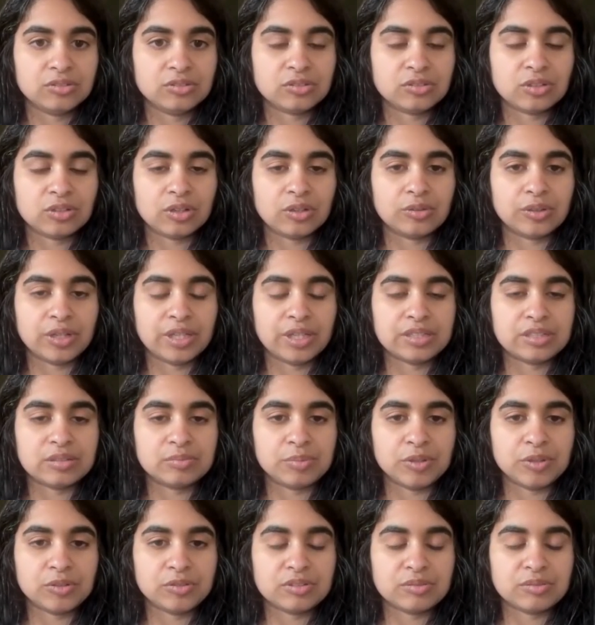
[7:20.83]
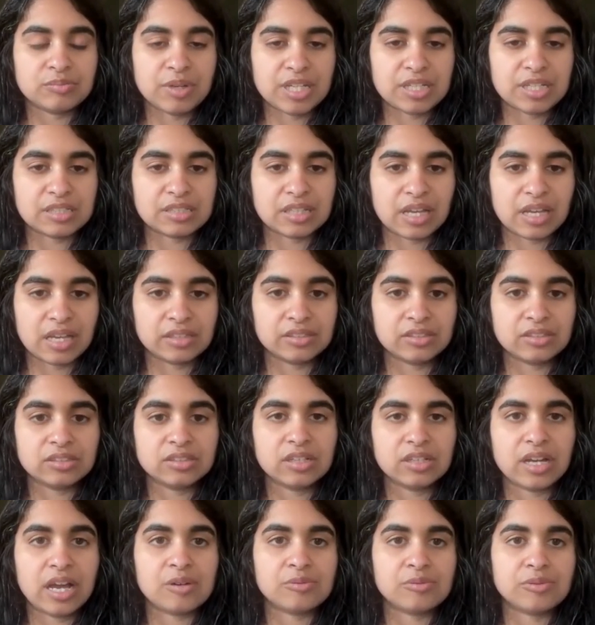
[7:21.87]
So it's supposed to make it
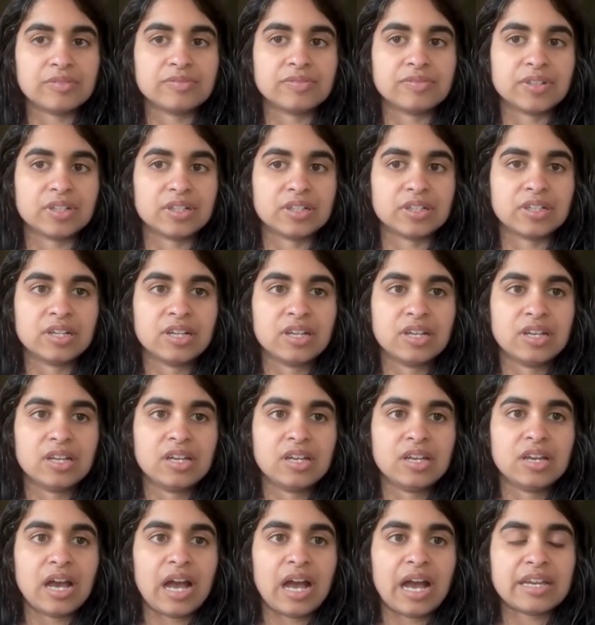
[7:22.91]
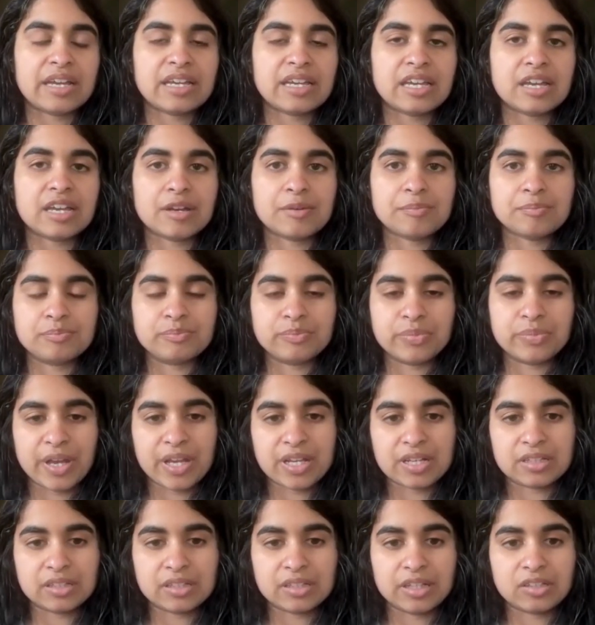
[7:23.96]
tailored. However, I can't
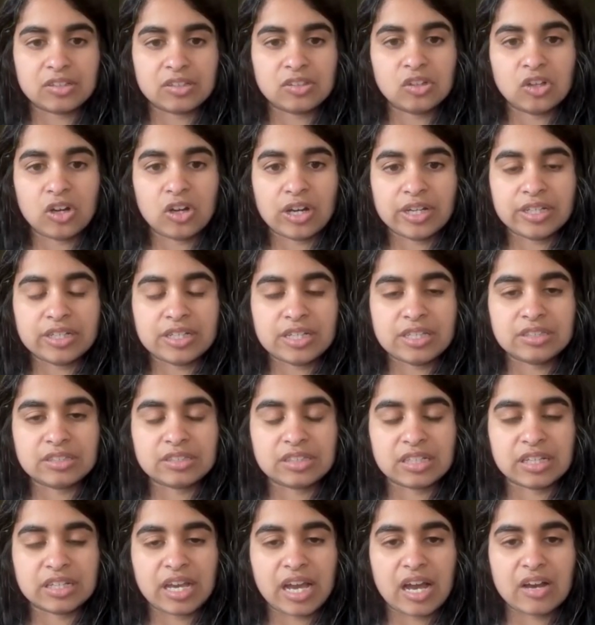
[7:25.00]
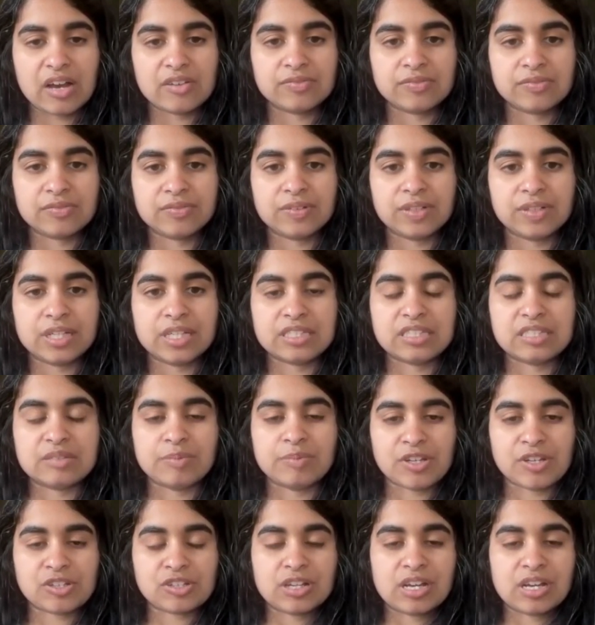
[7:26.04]
think like Claude is gonna have it
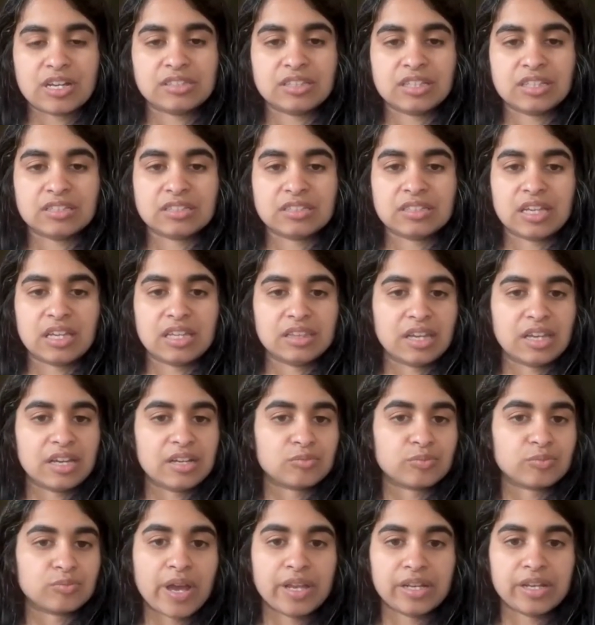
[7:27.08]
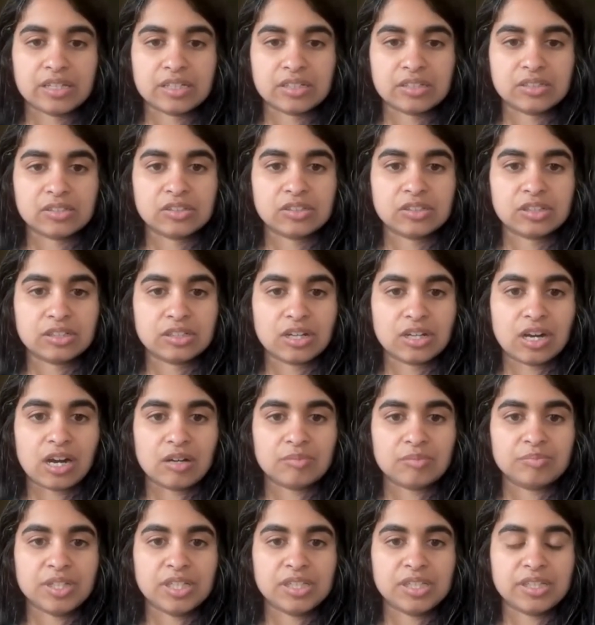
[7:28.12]
specializes in like writing good
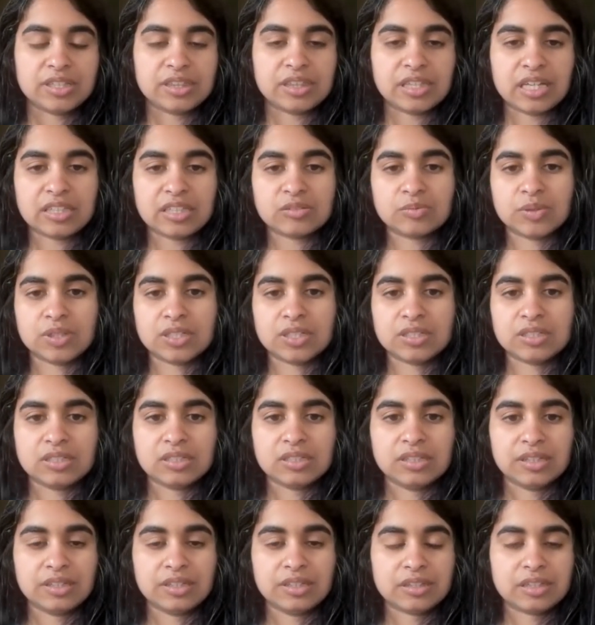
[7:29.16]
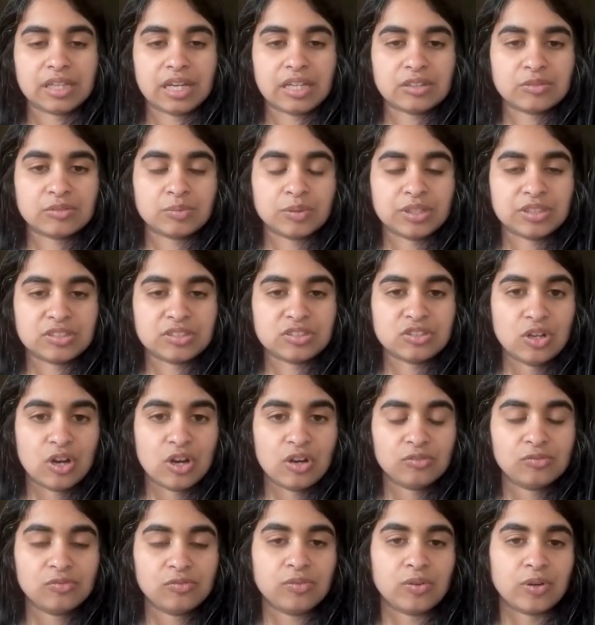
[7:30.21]
copy. Like that's what it's
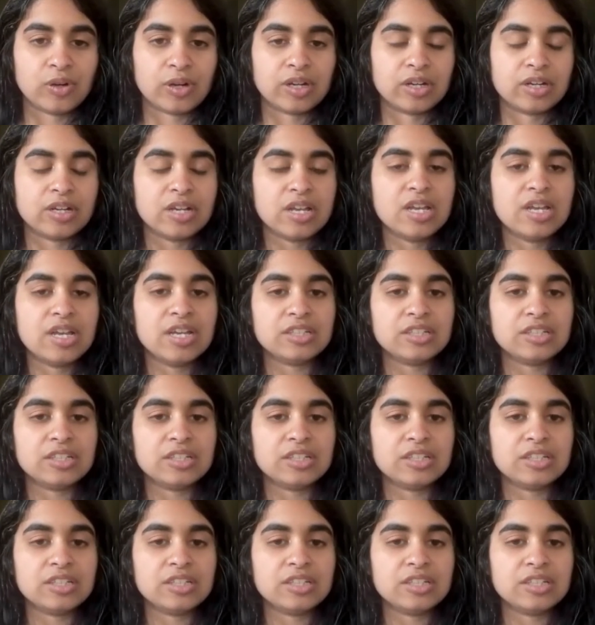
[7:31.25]
known for.